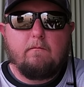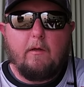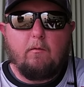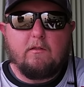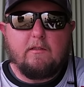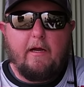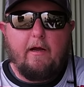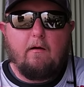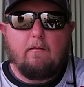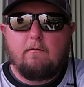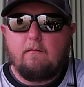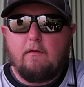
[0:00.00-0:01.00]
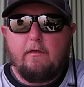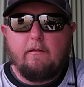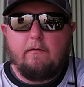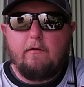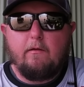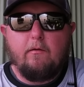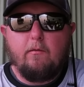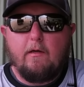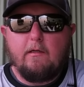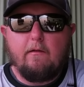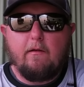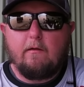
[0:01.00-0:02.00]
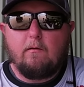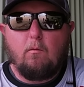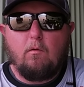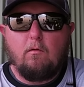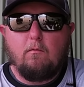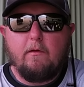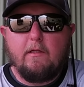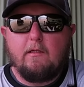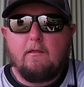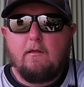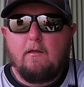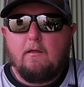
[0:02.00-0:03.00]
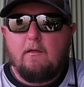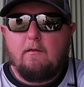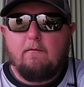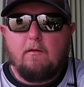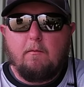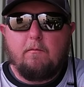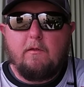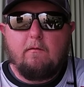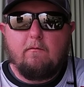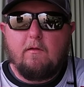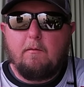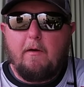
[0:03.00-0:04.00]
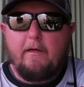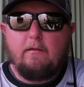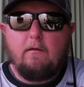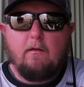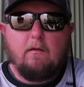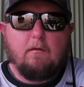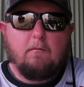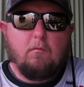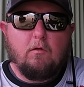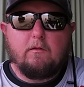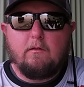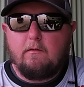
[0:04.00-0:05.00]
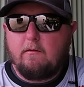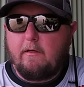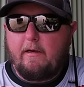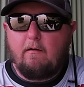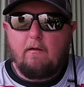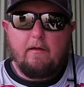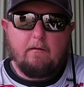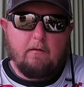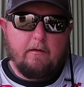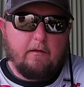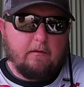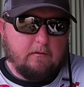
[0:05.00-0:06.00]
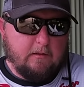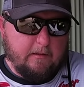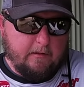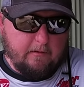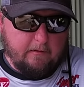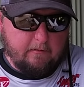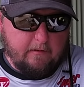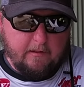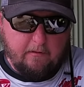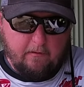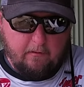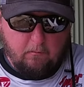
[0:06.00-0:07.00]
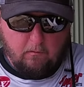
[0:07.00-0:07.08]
They were stout, and you could do anything in the world with it. Flip hydrilla, bushes, Carolina rig, jig, anything